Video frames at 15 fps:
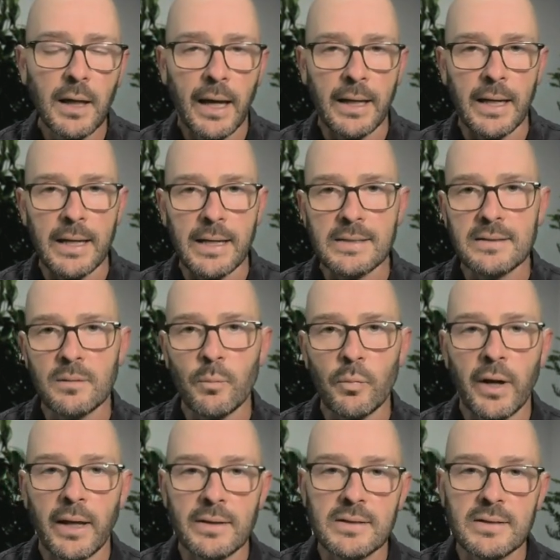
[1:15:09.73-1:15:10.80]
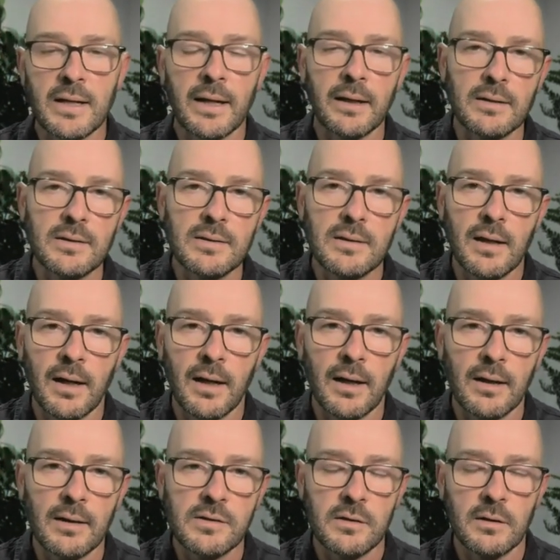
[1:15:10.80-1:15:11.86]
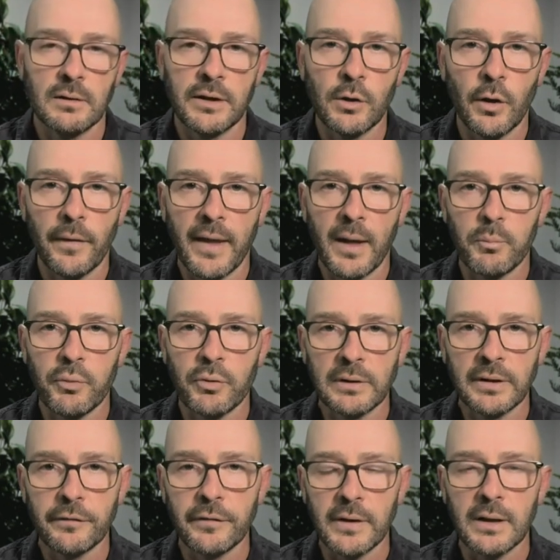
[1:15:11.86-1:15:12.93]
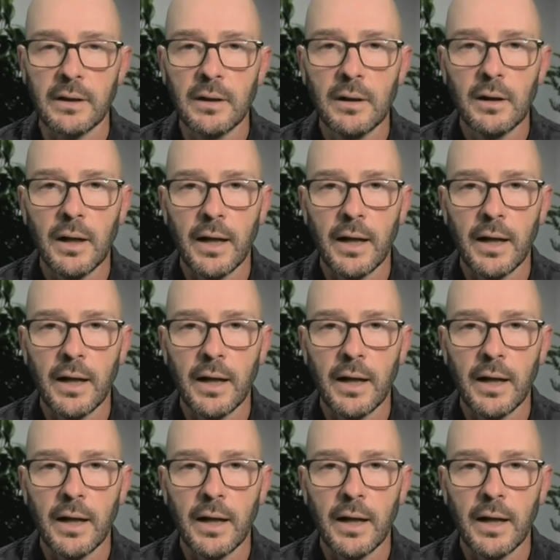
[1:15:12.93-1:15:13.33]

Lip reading: and eastern brown snakes are certainly not that prolific